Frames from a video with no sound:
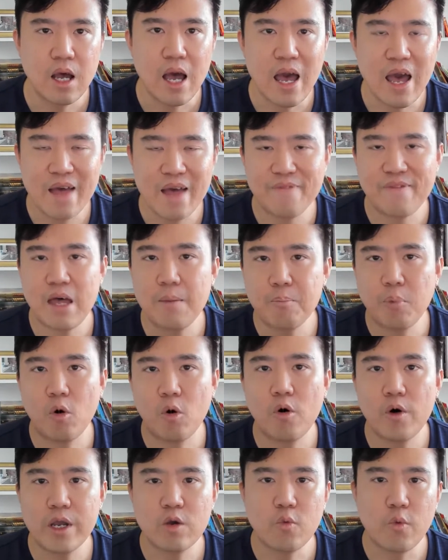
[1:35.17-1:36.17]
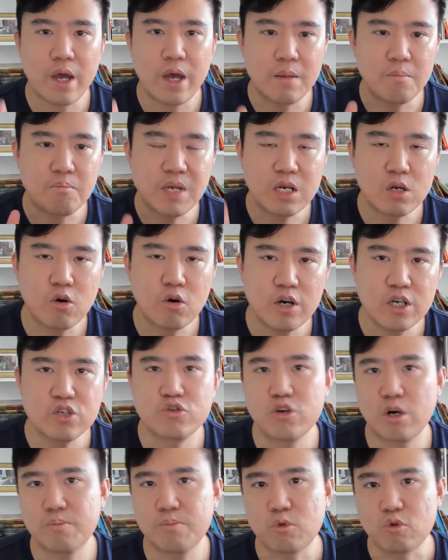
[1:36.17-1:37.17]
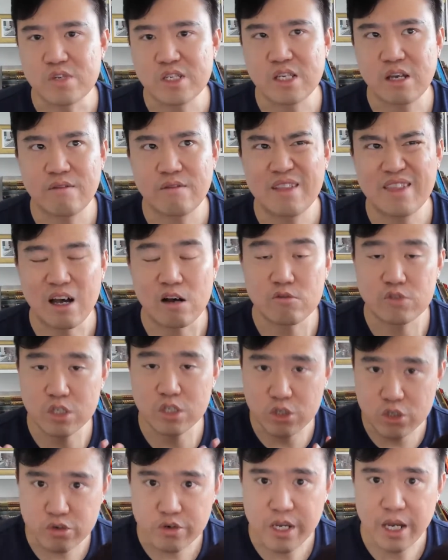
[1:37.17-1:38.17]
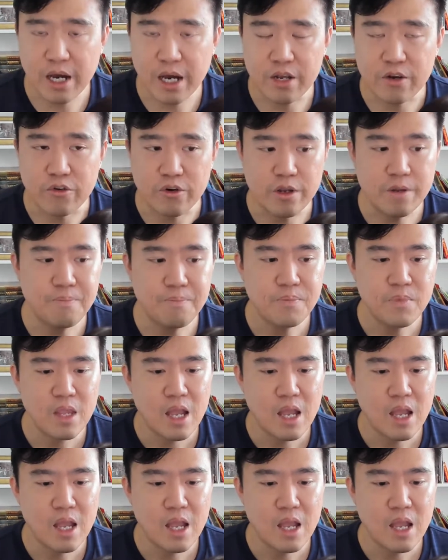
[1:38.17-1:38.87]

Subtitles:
at that point when Bitcoin dropped to 7,300,